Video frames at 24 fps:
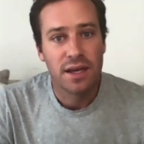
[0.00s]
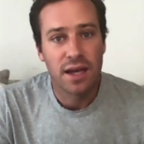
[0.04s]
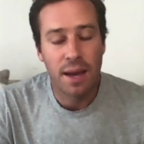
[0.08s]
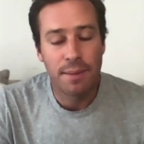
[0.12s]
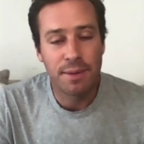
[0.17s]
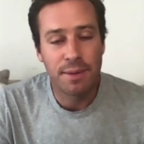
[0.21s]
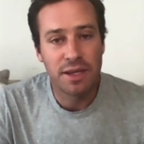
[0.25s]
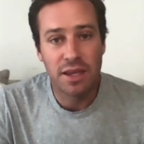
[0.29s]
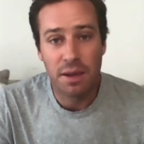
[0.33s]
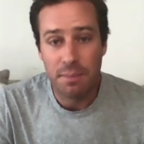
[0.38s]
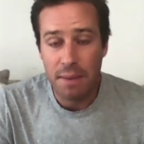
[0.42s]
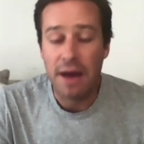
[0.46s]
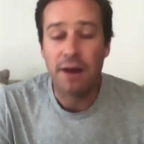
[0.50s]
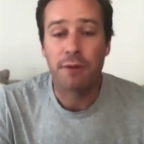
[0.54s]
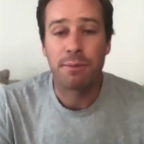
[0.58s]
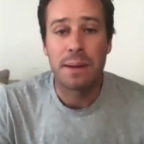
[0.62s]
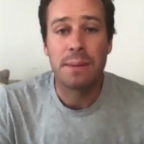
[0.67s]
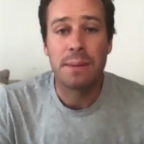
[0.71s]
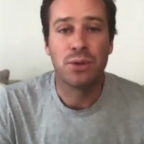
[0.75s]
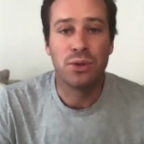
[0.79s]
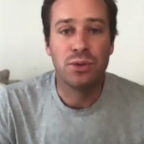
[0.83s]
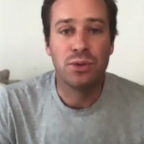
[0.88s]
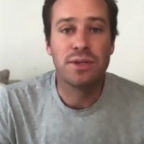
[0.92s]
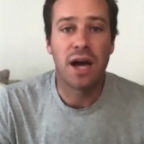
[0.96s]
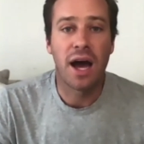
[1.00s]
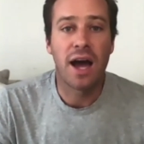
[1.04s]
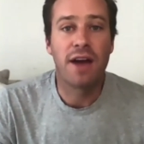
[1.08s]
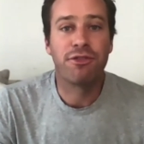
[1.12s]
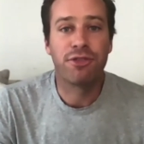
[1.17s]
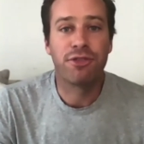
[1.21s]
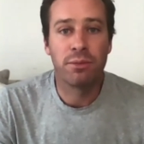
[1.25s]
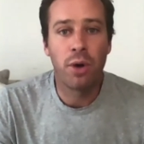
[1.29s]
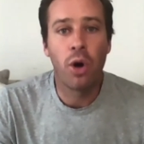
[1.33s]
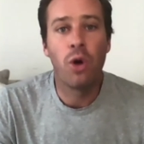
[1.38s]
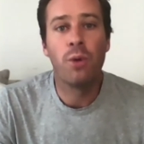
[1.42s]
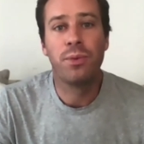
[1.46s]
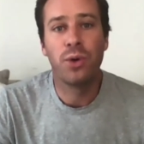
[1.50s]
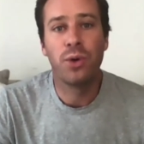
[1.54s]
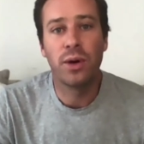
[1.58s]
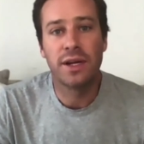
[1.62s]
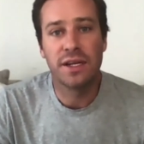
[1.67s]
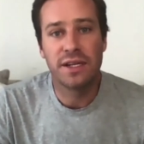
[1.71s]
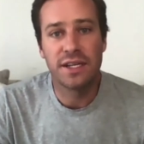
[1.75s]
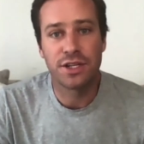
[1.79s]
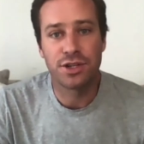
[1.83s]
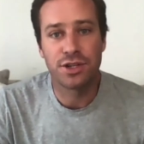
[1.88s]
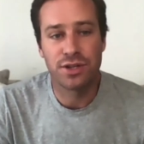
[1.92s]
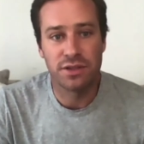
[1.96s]
I mean, the amount of people who die from opioid
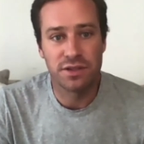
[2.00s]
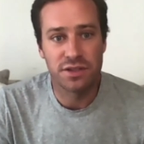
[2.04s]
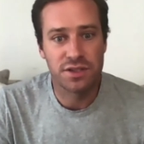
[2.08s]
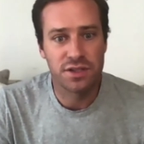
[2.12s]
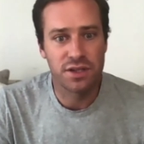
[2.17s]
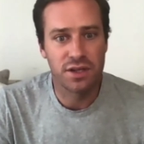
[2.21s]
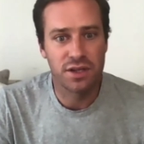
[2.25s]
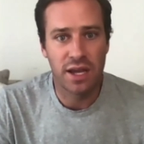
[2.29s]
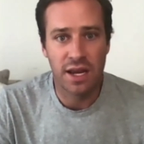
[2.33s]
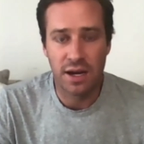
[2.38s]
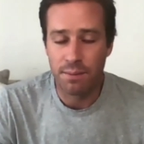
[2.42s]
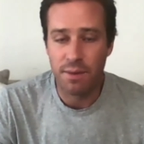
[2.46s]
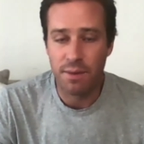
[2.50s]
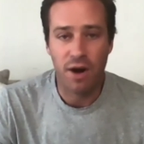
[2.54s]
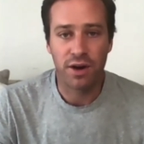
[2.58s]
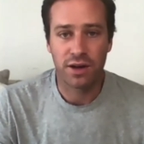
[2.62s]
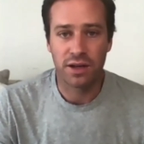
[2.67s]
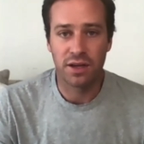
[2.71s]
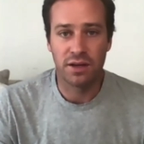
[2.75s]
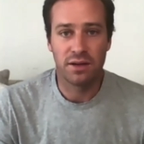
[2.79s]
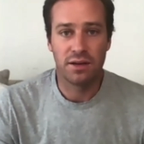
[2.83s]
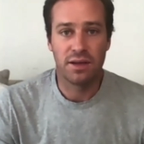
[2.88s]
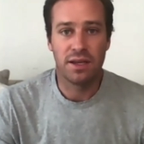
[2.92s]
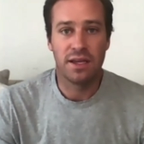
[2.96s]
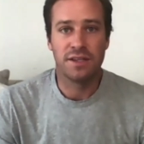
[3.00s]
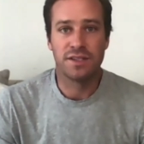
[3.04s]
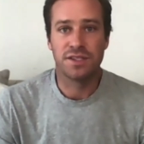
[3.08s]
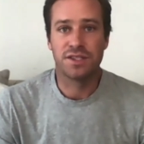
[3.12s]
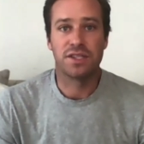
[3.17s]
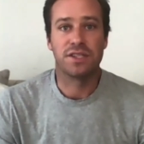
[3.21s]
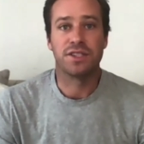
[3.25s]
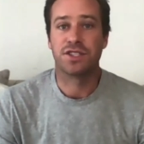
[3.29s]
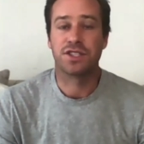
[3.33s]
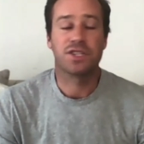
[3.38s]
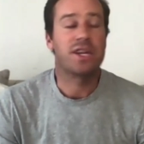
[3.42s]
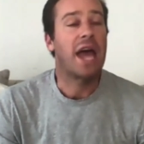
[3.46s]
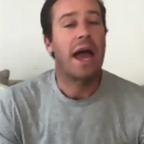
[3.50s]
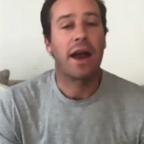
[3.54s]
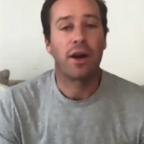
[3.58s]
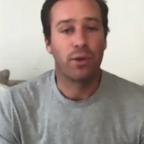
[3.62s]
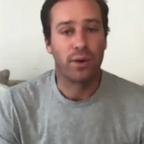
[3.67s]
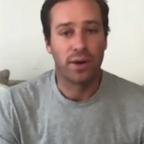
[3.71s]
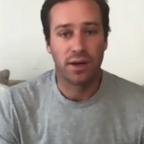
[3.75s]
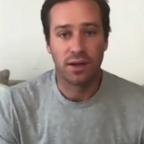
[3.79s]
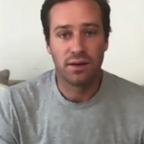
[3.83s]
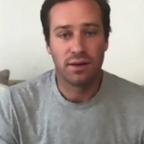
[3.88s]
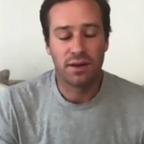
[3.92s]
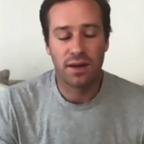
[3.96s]
addictions in America is
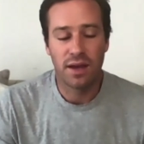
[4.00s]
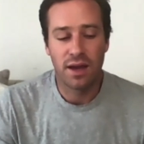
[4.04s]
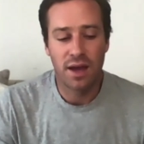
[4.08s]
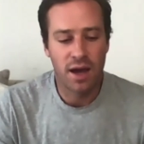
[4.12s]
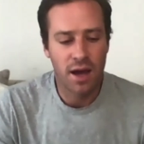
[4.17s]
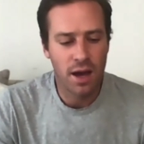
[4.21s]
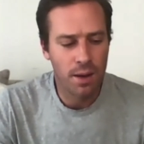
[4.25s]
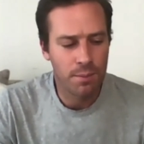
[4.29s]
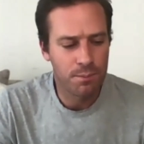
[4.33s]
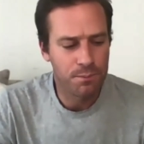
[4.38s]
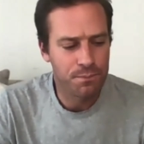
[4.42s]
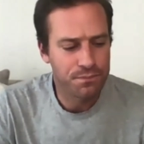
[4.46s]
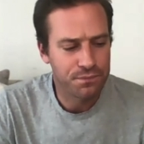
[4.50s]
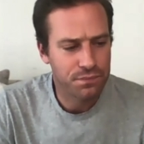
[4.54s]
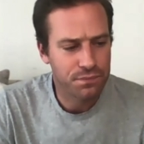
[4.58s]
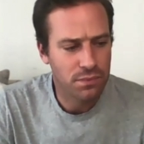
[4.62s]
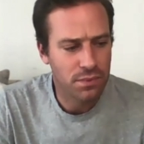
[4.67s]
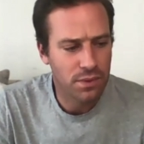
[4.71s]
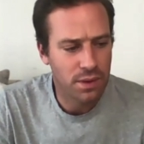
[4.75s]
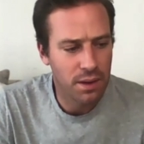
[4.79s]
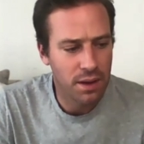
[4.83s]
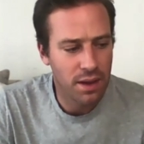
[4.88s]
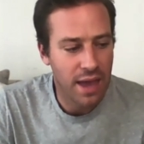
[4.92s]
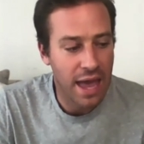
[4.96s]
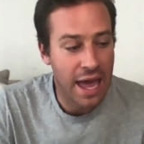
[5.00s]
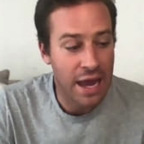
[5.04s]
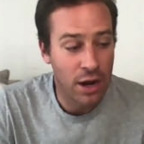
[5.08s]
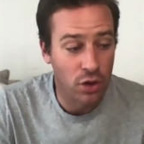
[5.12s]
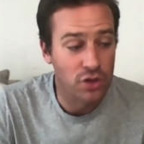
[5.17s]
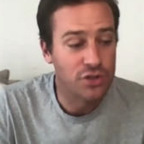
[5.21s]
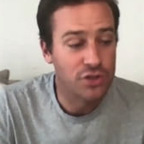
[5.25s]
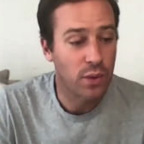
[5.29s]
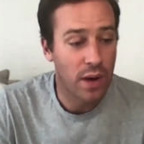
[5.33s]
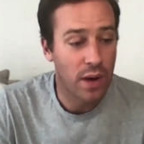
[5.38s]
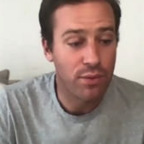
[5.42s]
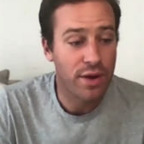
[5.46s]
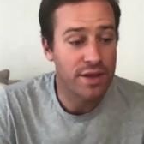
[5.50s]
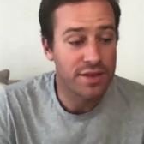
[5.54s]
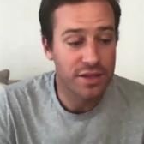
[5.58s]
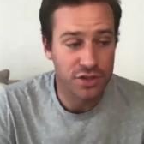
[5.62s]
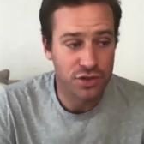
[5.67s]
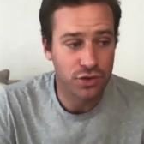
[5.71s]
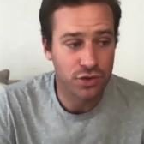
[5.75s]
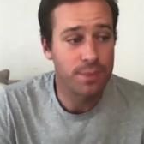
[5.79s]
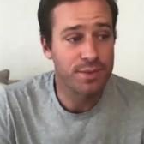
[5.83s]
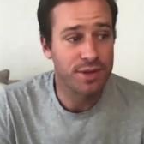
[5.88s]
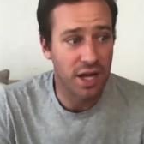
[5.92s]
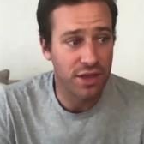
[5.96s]
staggering. And also I read the
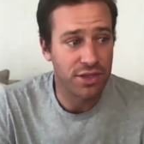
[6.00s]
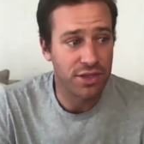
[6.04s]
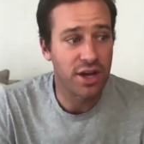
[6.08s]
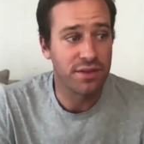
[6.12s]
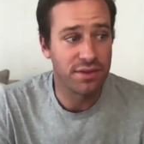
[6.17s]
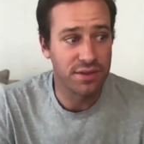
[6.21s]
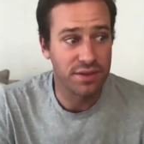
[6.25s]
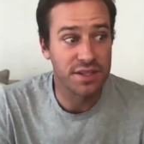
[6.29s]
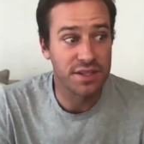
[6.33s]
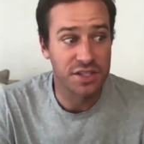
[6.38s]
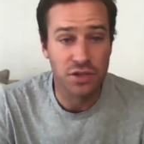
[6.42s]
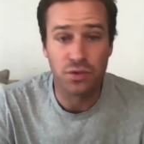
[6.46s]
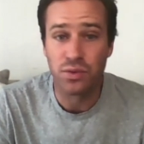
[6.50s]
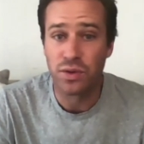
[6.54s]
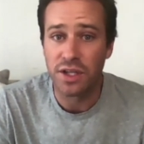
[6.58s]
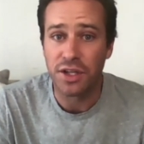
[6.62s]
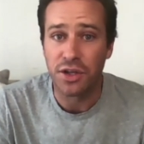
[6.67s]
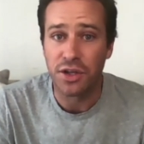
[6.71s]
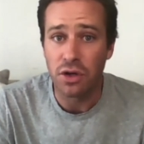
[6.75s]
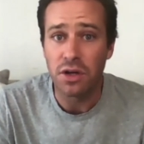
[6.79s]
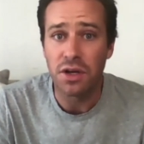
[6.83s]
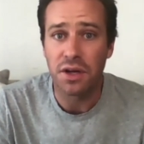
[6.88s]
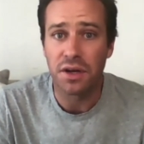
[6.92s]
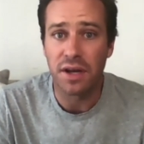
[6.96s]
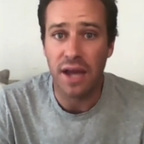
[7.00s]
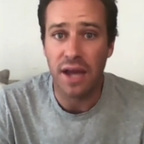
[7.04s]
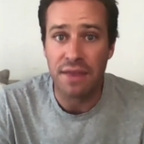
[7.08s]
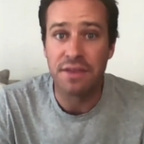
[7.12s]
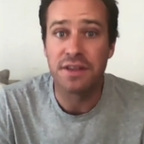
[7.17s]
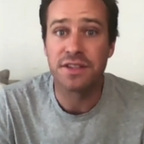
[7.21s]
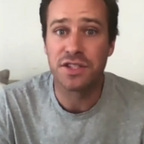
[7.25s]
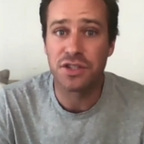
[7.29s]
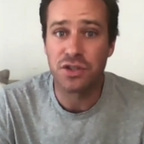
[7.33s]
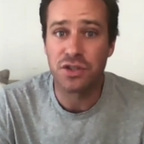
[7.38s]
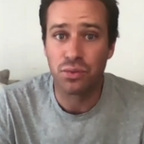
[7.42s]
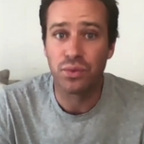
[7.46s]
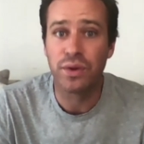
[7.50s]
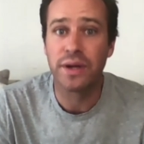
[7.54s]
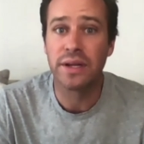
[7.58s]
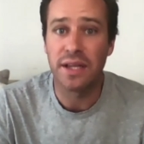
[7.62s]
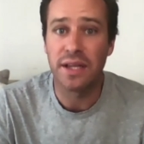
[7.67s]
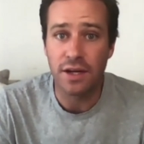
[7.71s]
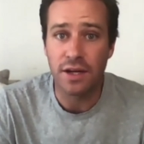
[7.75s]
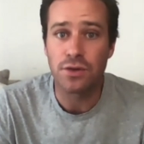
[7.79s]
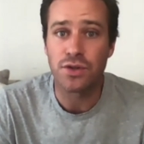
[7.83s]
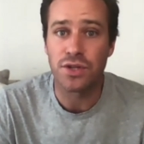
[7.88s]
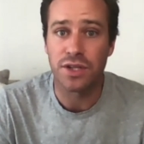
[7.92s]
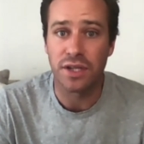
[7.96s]
script and I thought, this is really good. And this is
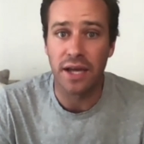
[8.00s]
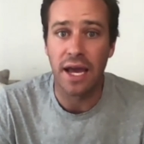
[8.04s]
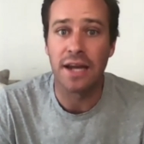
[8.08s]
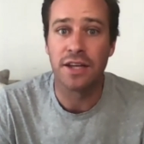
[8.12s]
really interesting.